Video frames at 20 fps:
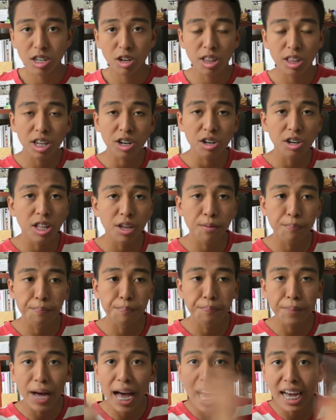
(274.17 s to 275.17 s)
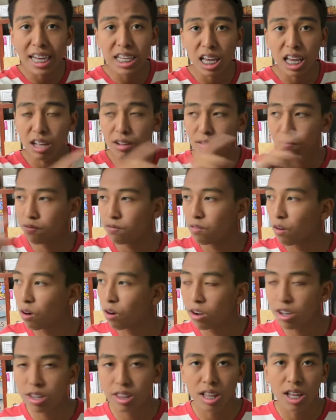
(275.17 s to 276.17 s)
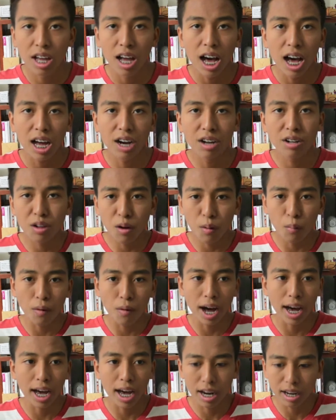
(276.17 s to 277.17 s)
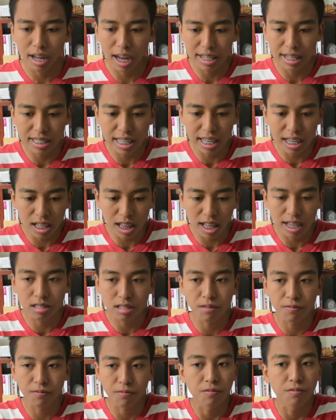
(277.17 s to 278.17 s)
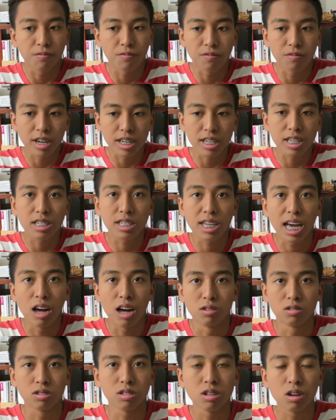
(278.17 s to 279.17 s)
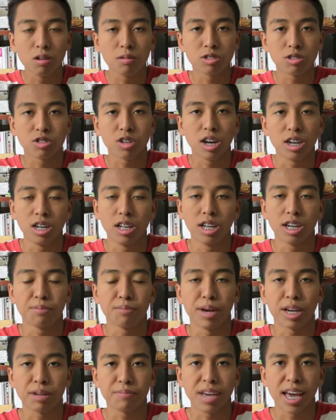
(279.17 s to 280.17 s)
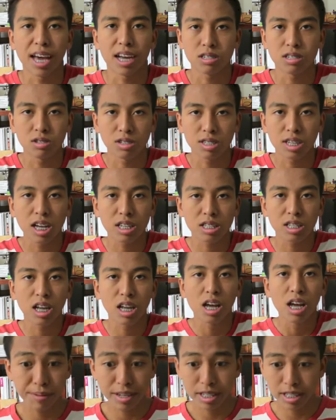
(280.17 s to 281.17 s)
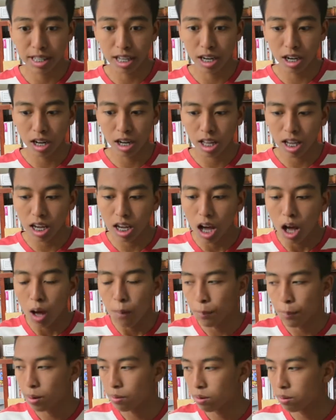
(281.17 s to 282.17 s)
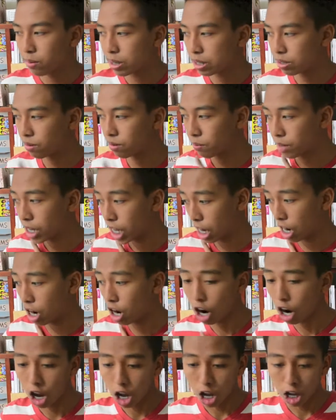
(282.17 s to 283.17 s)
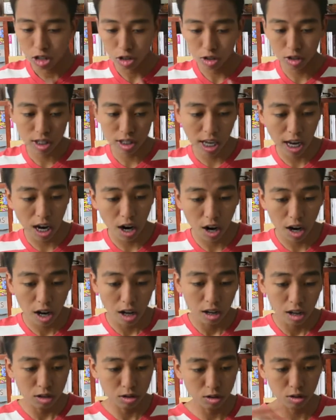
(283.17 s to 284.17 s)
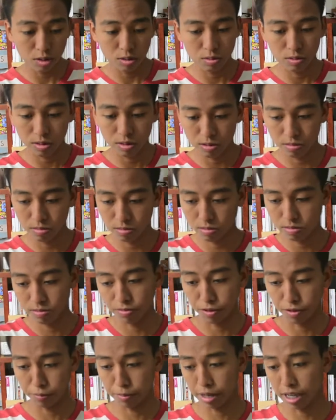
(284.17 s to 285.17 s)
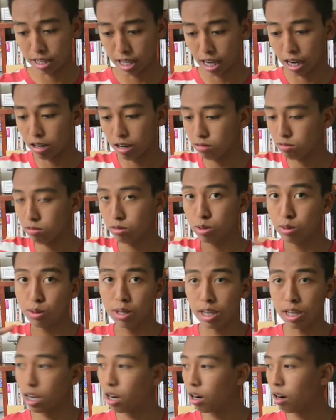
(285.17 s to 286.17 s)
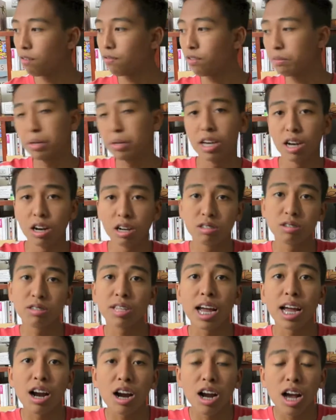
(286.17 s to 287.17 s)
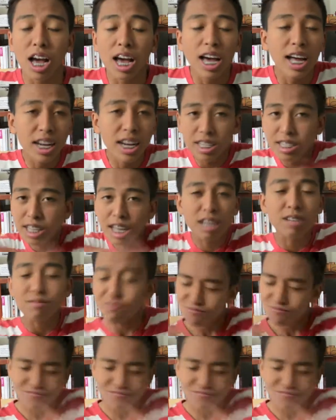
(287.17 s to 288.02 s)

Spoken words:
literally back and forth. I don't know why. I think like the freaking counselor was trying to like make me exercise because literally my room is from here to there, to from me there to here, from here to there, and it's like